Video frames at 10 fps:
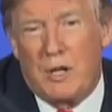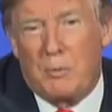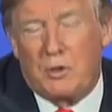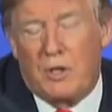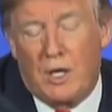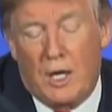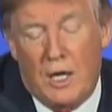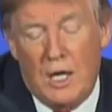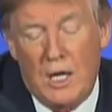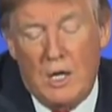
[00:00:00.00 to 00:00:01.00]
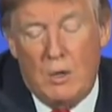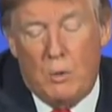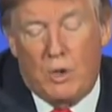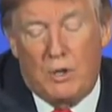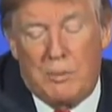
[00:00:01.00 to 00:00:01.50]
using this
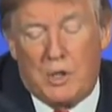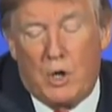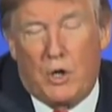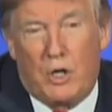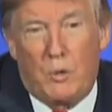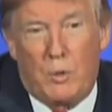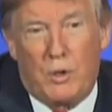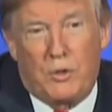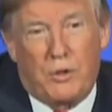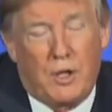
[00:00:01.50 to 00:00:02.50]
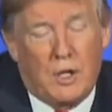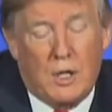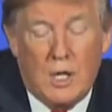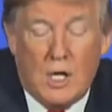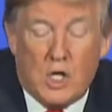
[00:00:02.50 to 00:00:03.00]
sort of creepy
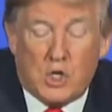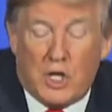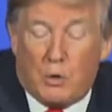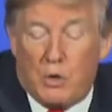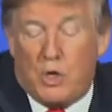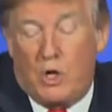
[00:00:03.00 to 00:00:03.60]
term, the